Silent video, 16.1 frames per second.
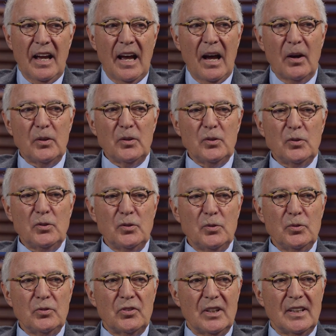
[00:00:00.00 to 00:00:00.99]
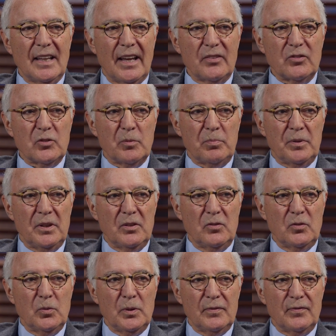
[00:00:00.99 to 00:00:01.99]
How you use
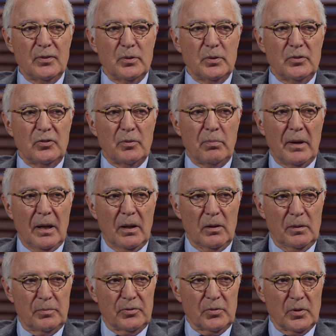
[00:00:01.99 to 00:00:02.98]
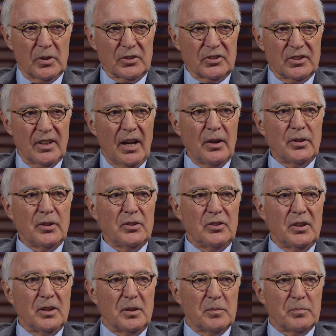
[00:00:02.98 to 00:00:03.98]
endoscopy to influence a bowel obstruction, how you
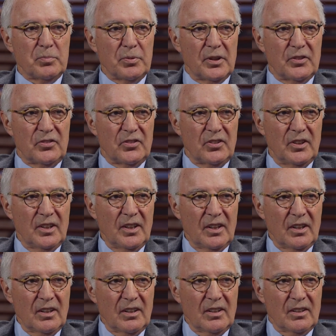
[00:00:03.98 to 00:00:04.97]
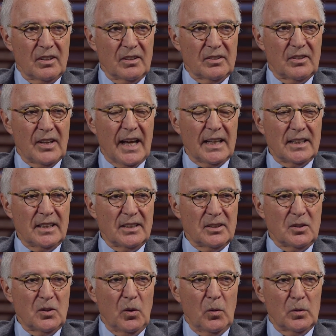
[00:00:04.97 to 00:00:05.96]
decompress a
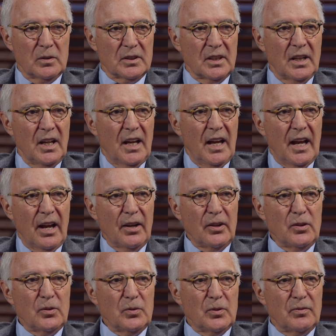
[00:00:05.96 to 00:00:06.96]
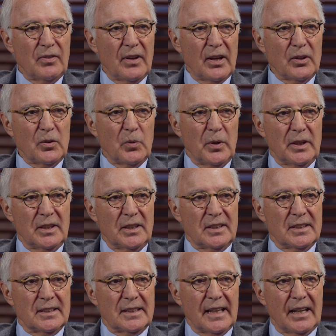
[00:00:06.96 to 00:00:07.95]
dilated colon, how you evaluate
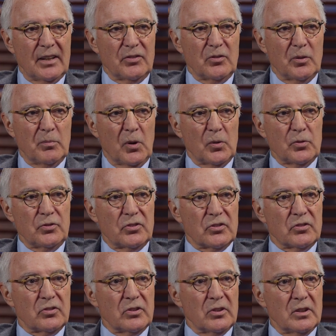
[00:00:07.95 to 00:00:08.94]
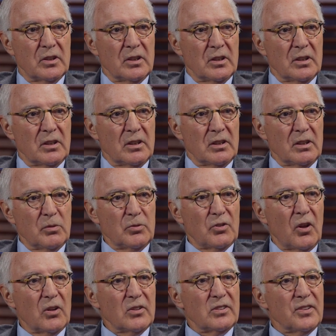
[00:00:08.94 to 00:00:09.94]
an anastomosis. It was
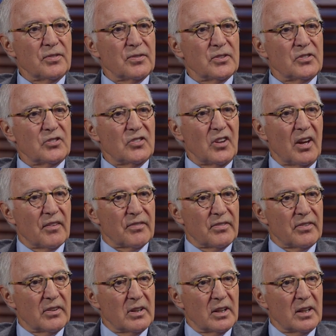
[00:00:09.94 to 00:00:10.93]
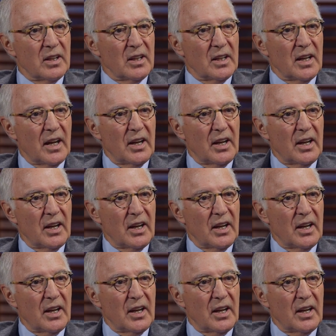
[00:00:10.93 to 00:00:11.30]
all different stuff. Hmm.